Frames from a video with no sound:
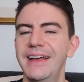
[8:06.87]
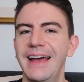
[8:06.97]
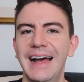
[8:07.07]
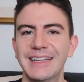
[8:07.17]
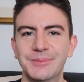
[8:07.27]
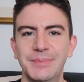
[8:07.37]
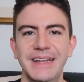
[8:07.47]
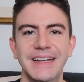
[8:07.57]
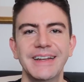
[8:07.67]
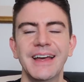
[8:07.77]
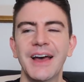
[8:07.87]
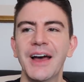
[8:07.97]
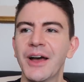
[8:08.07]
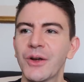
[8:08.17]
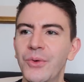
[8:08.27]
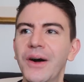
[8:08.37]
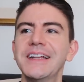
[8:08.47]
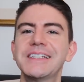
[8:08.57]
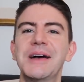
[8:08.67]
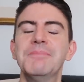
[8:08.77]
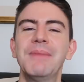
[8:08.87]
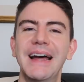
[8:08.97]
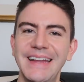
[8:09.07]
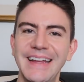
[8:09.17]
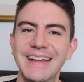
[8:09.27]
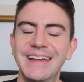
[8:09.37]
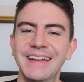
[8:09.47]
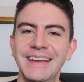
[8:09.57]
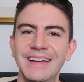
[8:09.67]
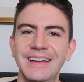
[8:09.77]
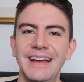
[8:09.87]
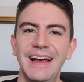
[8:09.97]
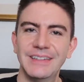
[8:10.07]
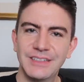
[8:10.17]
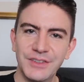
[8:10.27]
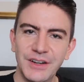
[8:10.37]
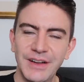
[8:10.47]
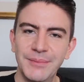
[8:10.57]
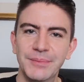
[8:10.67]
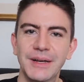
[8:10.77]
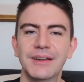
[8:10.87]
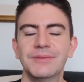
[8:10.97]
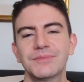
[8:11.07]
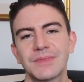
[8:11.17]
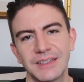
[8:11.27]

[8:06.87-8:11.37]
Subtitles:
It has been quite a manic end of November,